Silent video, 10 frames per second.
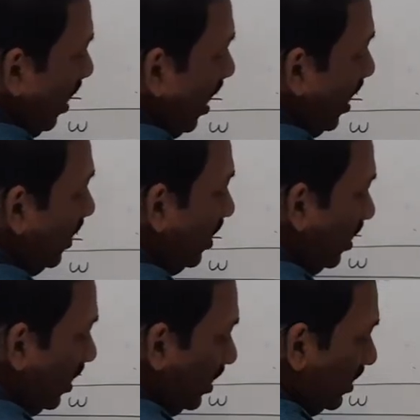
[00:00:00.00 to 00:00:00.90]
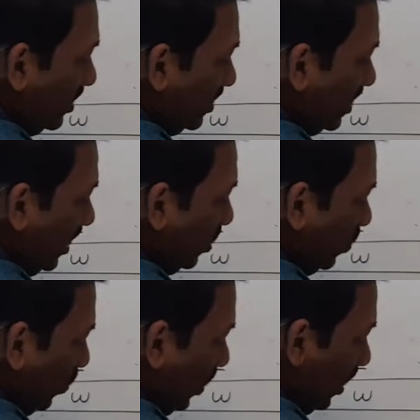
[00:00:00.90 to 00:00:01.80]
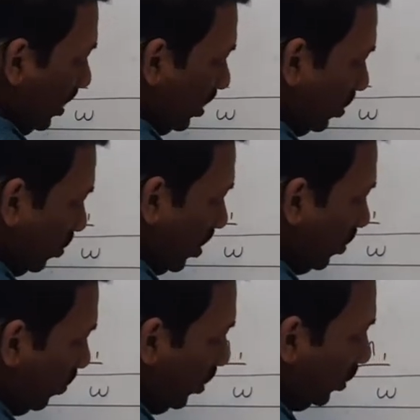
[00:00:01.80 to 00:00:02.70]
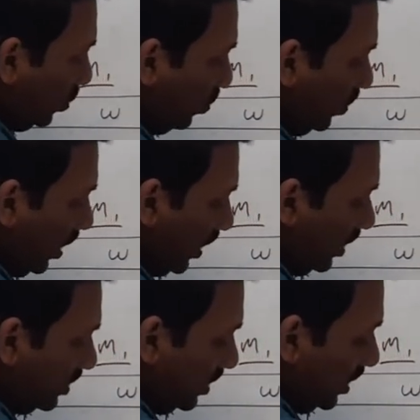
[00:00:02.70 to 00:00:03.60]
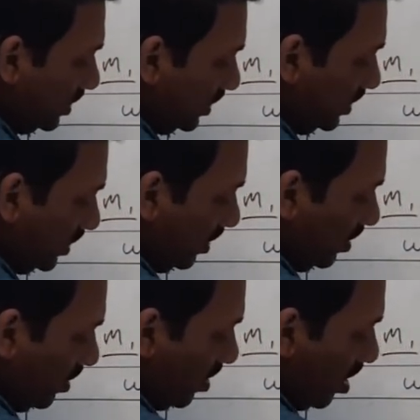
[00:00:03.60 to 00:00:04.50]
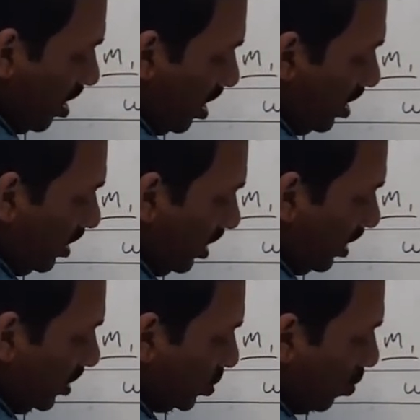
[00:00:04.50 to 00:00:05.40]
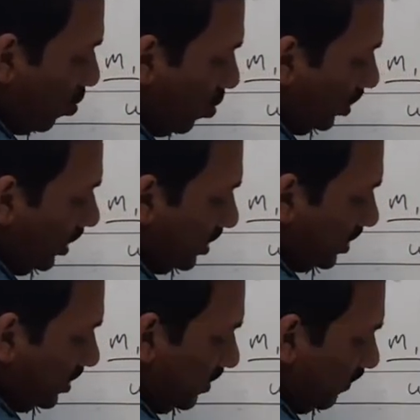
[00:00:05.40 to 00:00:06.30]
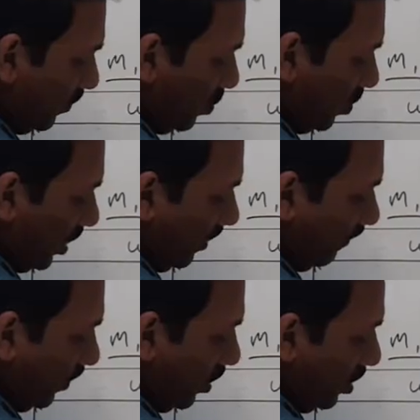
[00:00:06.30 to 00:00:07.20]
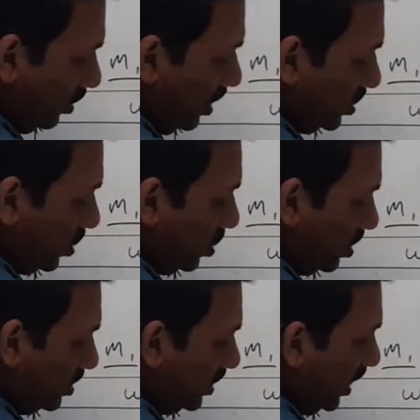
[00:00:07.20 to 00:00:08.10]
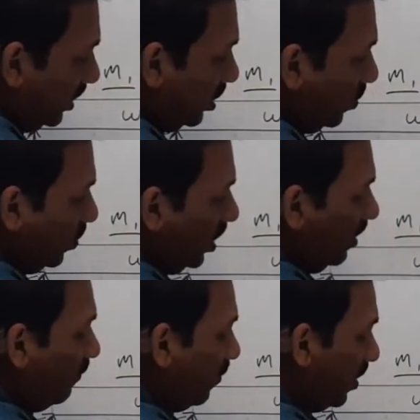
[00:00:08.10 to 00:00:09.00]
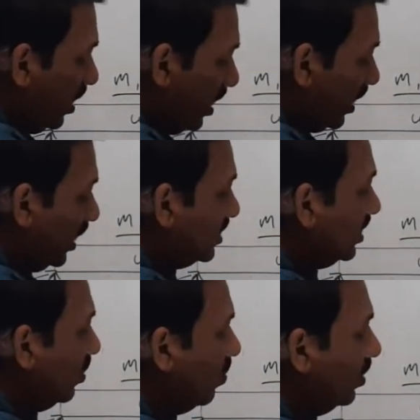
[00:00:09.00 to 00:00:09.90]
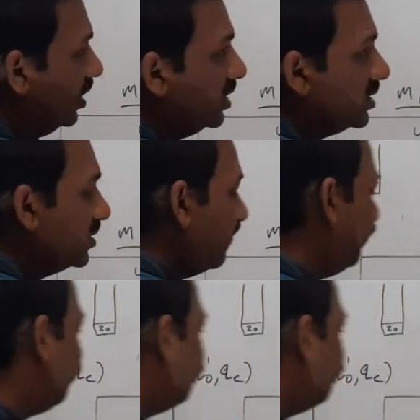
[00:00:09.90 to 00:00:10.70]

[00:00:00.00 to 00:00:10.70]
and in this state qe you are going to erase this and erase all this. Okay, this state qe for erasing all this,